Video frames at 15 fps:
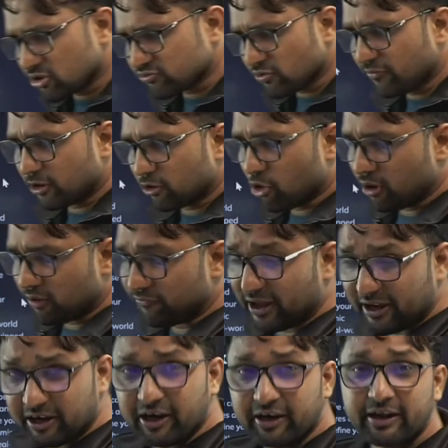we will go in
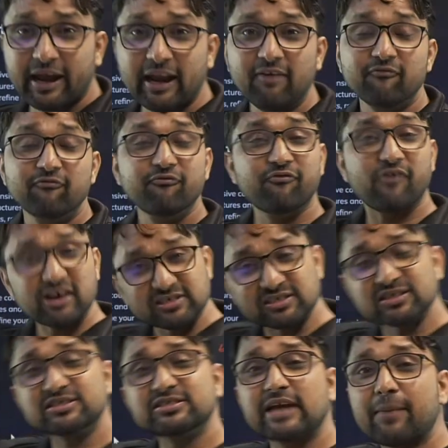very detail. First
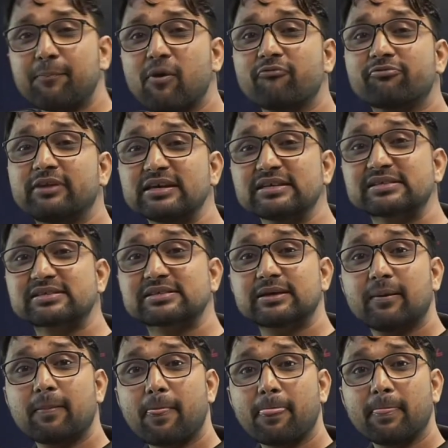step of this
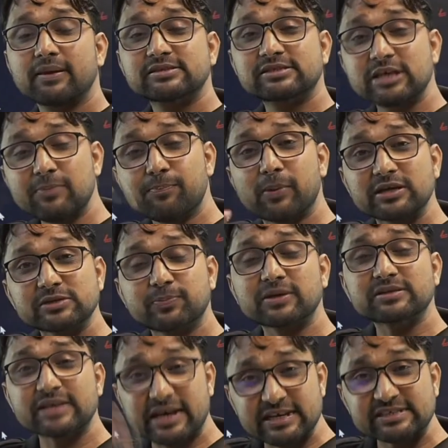C++
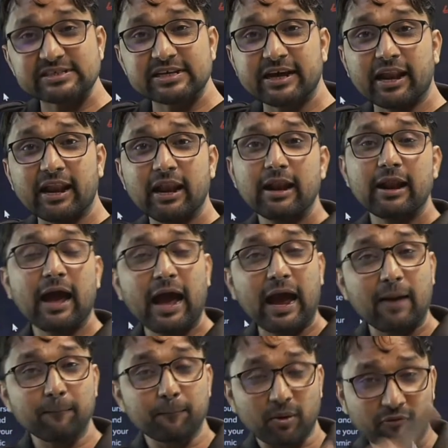STL,
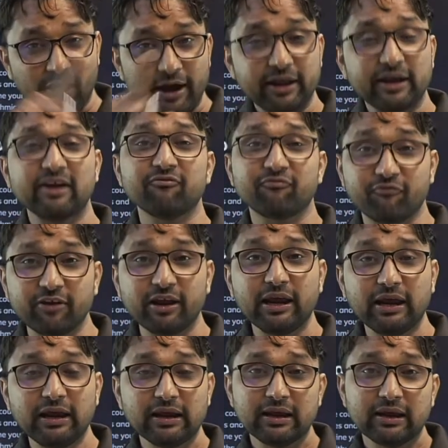I'm providing in
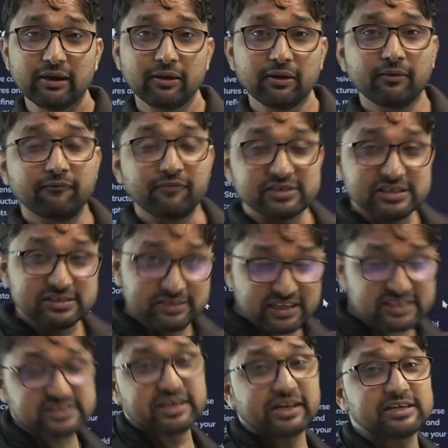free, which is this
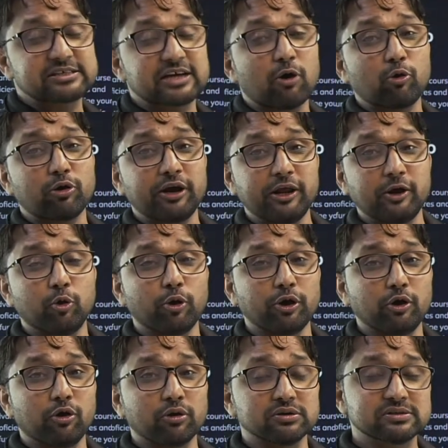series already going
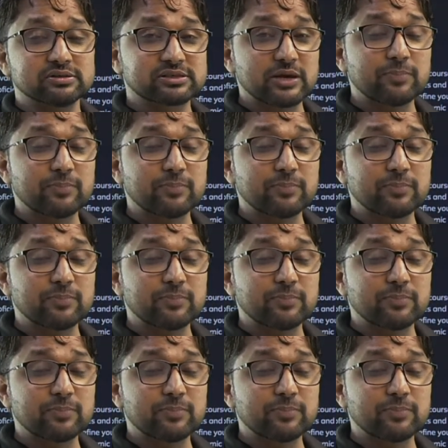on, C++